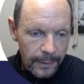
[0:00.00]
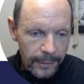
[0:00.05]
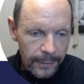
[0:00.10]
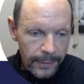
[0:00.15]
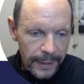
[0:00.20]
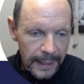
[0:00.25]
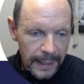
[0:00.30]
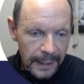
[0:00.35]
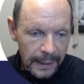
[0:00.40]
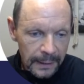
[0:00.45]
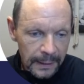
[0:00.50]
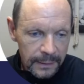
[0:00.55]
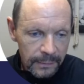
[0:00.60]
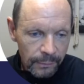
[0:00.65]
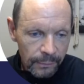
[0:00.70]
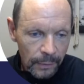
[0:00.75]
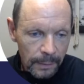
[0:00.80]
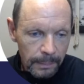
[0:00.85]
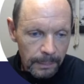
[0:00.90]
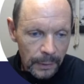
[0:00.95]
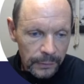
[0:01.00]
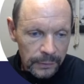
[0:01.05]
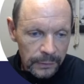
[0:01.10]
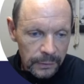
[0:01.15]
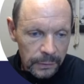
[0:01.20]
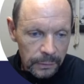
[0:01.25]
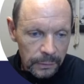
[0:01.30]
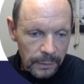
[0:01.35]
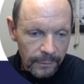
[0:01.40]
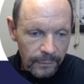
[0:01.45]
things for a
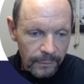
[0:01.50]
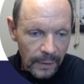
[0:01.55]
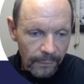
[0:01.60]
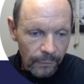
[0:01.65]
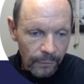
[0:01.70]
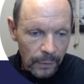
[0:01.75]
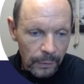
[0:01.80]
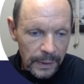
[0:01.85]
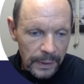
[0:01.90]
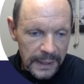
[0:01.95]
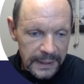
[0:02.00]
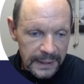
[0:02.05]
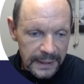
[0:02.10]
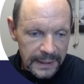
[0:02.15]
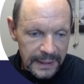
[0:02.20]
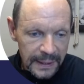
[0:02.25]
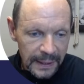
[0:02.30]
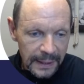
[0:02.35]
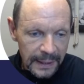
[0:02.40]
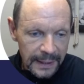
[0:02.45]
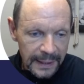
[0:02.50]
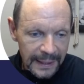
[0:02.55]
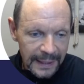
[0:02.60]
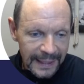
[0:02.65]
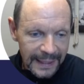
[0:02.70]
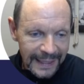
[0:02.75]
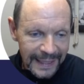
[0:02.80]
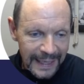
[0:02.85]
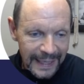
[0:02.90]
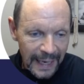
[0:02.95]
multitude of different reasons can
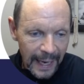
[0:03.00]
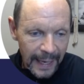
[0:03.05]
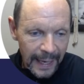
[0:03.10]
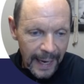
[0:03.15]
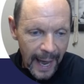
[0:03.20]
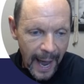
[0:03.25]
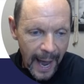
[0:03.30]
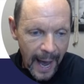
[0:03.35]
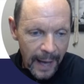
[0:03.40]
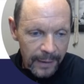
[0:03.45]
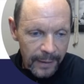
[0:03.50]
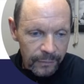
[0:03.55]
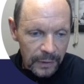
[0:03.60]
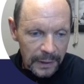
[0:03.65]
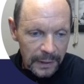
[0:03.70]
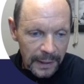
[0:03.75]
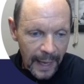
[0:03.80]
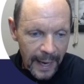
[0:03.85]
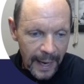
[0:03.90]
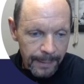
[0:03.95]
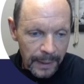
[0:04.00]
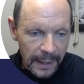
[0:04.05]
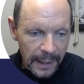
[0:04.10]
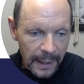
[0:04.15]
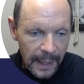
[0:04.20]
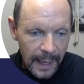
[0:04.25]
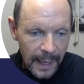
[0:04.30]
get out of alignment.